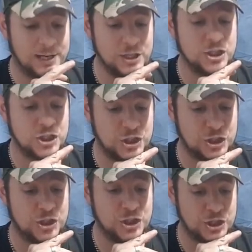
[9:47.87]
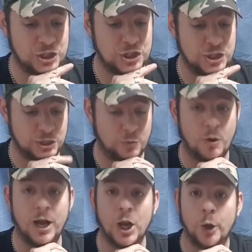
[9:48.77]
a
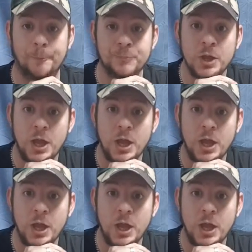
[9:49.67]
quite a lot